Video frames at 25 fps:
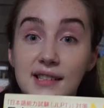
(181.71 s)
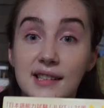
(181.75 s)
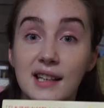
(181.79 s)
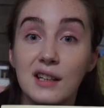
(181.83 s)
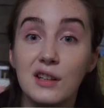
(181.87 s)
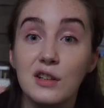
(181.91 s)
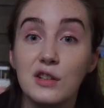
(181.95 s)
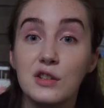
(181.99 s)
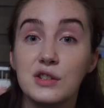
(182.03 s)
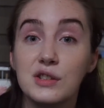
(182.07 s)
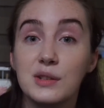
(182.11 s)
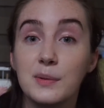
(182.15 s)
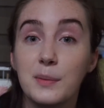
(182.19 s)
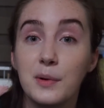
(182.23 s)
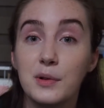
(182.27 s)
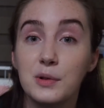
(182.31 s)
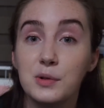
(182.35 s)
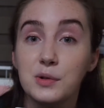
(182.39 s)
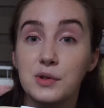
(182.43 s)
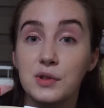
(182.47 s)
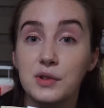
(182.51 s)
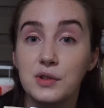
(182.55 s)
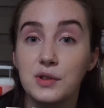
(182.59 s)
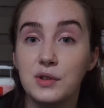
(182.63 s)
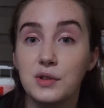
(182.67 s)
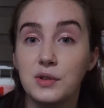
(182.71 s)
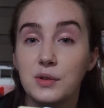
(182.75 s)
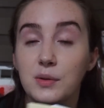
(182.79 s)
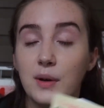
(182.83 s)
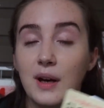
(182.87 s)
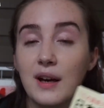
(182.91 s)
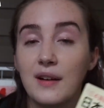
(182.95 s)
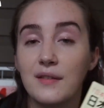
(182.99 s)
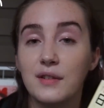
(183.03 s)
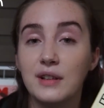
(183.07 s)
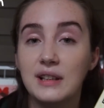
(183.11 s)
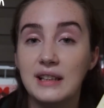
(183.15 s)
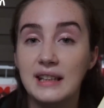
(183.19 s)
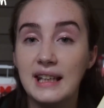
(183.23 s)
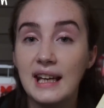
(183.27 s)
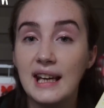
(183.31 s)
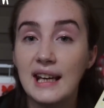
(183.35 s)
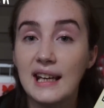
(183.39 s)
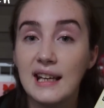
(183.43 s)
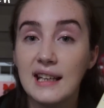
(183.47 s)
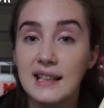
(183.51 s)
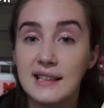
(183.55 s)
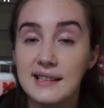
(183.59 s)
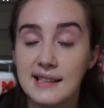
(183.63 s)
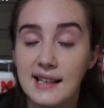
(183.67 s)
that you're supposed to do every
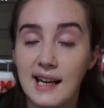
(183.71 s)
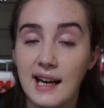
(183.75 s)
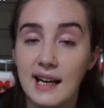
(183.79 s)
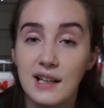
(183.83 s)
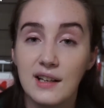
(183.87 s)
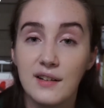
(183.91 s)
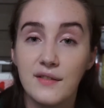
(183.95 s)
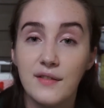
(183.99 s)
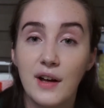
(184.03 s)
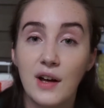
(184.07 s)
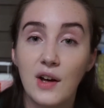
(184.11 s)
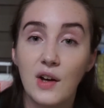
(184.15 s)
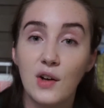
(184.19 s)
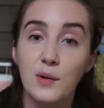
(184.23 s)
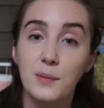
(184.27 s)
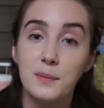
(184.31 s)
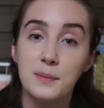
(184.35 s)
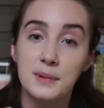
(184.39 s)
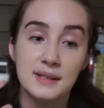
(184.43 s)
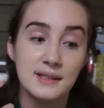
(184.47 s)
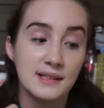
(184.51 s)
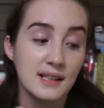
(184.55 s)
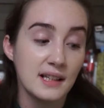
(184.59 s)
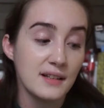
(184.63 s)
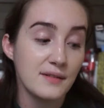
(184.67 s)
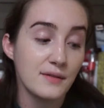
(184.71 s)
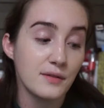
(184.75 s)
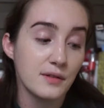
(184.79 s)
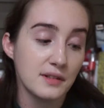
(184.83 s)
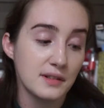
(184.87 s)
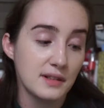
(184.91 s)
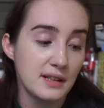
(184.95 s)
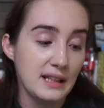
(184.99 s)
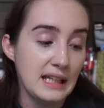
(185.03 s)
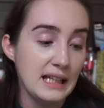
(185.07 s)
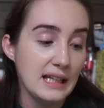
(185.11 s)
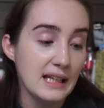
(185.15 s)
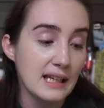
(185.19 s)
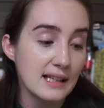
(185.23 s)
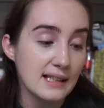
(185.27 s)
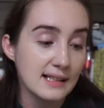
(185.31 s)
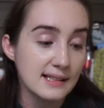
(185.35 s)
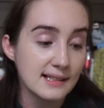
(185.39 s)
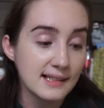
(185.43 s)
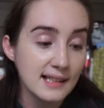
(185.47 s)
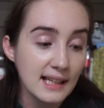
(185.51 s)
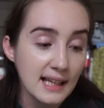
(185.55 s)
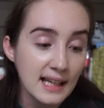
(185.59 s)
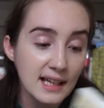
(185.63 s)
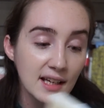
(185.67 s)
day to kind of help study for the
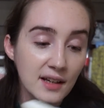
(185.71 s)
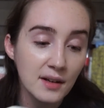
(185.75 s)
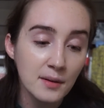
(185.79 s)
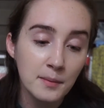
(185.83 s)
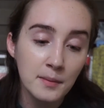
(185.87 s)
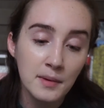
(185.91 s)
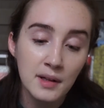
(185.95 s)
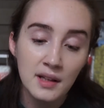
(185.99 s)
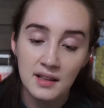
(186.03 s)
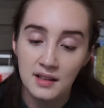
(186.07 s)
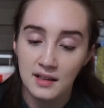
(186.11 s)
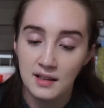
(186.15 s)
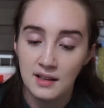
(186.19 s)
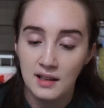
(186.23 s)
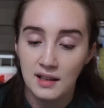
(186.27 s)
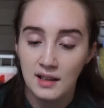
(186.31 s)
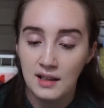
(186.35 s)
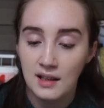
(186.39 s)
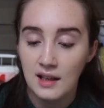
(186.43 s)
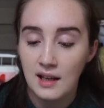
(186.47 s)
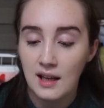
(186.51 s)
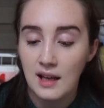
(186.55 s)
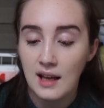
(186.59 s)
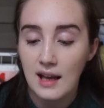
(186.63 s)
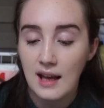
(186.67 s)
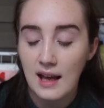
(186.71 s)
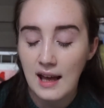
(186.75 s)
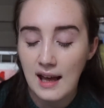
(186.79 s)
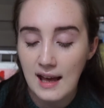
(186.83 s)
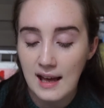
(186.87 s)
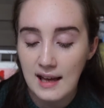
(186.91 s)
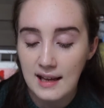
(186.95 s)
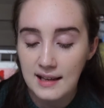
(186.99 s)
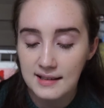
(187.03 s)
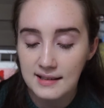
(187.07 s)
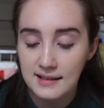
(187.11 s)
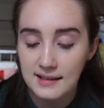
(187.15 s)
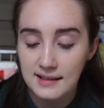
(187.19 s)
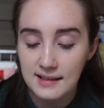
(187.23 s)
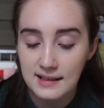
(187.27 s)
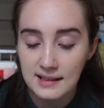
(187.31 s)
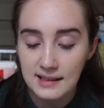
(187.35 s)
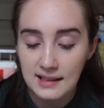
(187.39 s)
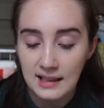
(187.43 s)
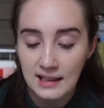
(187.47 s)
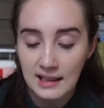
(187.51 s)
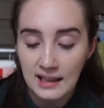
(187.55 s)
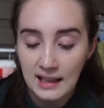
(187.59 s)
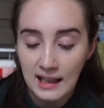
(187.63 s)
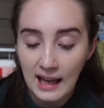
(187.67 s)
exam. And
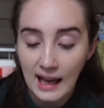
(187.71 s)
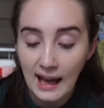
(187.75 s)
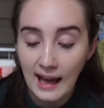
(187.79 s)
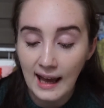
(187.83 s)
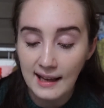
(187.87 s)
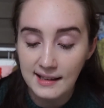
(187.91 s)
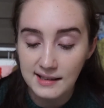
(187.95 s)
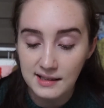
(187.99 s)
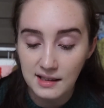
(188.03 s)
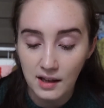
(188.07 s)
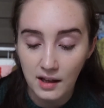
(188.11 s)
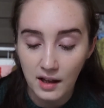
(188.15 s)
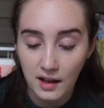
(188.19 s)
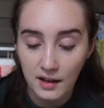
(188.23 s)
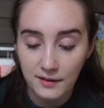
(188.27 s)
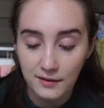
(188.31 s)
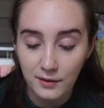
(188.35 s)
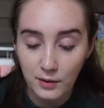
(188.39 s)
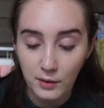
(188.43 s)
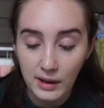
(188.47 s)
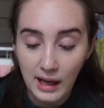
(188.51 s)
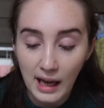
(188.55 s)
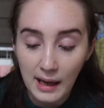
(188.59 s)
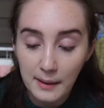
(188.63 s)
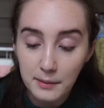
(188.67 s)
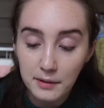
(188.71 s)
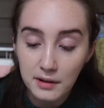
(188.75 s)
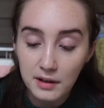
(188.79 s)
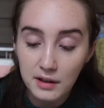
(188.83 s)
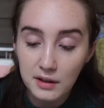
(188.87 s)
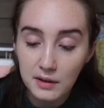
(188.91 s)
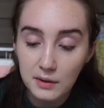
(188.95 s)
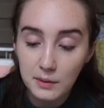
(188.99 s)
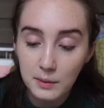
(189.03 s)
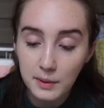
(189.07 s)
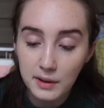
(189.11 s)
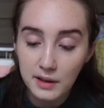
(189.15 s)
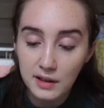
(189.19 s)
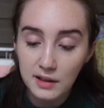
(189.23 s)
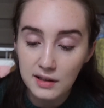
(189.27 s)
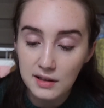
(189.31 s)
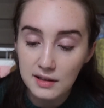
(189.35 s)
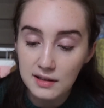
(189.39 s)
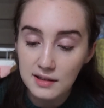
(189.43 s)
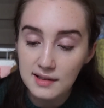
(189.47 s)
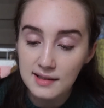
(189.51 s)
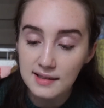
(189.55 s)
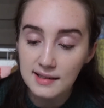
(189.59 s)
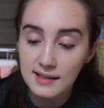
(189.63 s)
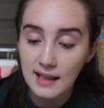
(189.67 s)
it has a lot of vocabulary
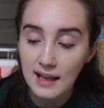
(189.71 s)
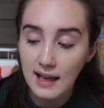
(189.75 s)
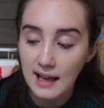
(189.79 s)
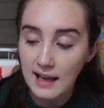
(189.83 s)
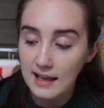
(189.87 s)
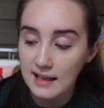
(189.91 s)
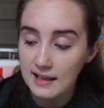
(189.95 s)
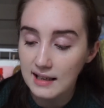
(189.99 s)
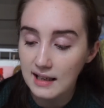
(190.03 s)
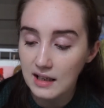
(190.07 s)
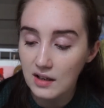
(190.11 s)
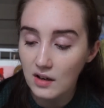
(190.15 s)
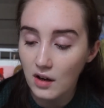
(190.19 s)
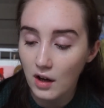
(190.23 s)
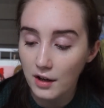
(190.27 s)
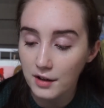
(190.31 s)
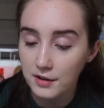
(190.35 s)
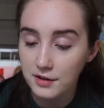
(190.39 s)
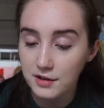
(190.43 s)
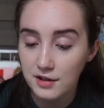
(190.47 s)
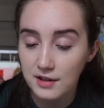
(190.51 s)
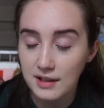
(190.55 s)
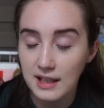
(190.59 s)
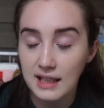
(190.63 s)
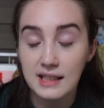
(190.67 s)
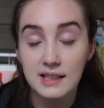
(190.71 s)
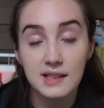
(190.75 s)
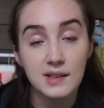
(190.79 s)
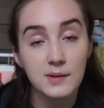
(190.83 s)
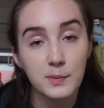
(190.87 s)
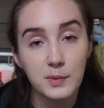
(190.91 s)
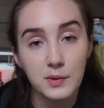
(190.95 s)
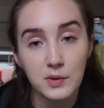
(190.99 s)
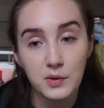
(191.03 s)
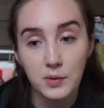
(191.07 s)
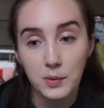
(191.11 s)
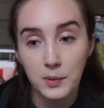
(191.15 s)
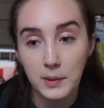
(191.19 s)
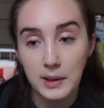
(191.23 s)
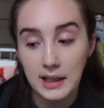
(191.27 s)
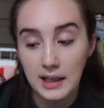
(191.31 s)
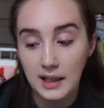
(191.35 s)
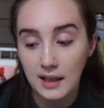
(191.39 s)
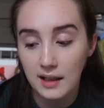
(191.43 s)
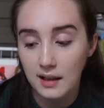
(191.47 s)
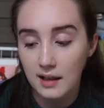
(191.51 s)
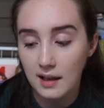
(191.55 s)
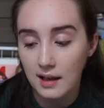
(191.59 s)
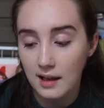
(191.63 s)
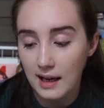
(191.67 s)
words, and it alternates
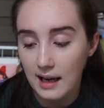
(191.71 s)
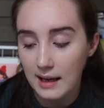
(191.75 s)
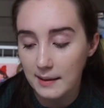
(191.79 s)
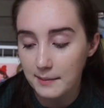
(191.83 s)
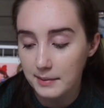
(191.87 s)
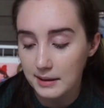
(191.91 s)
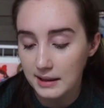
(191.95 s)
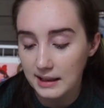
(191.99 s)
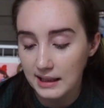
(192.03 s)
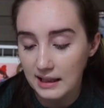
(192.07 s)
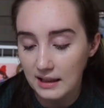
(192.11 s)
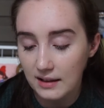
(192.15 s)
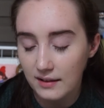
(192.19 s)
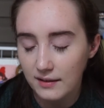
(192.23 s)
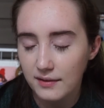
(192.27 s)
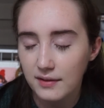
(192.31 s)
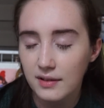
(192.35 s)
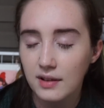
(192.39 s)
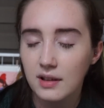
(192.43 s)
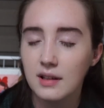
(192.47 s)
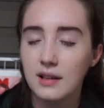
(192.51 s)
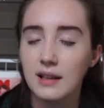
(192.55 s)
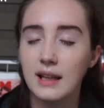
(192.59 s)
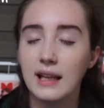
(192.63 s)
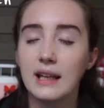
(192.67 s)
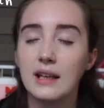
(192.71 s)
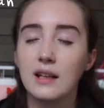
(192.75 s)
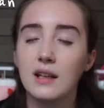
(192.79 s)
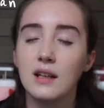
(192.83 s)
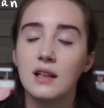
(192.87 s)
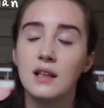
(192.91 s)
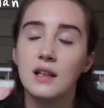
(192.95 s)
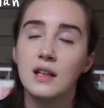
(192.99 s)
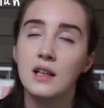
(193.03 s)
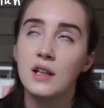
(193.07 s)
between, I believe, like